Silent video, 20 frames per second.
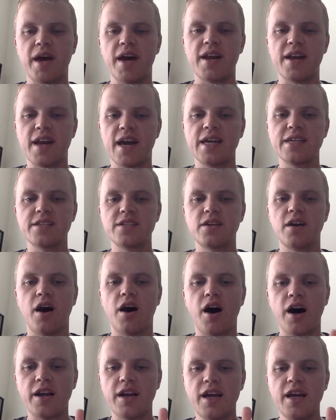Get the pan
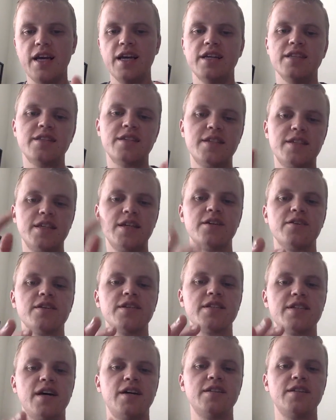nice and hot and
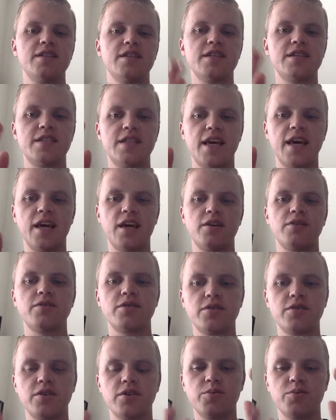sear the sides of the
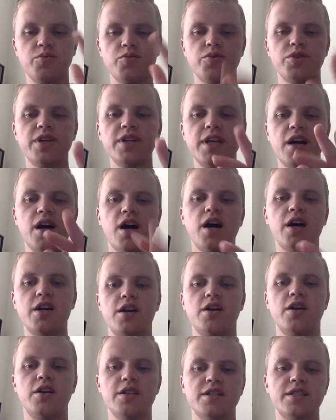steak. Cook them really
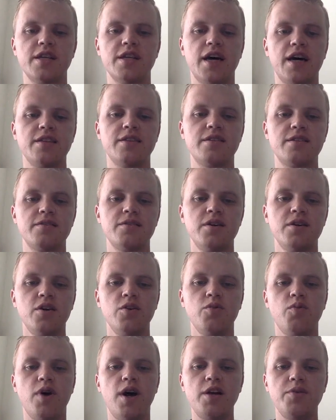hot on all the sides.
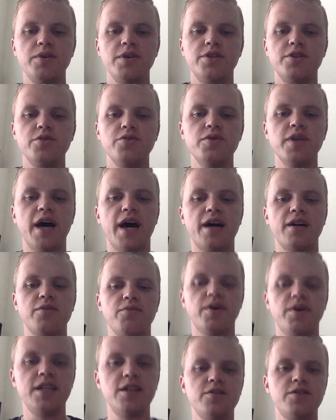Why do we do that?
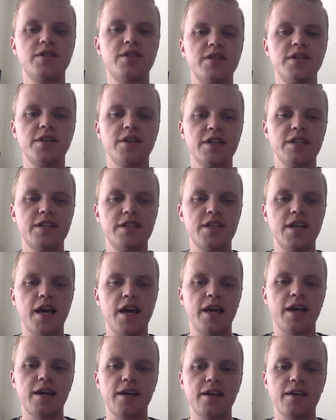Why do you sear a
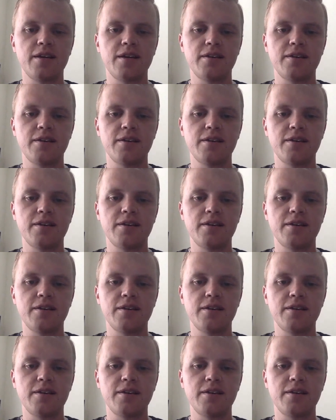steak?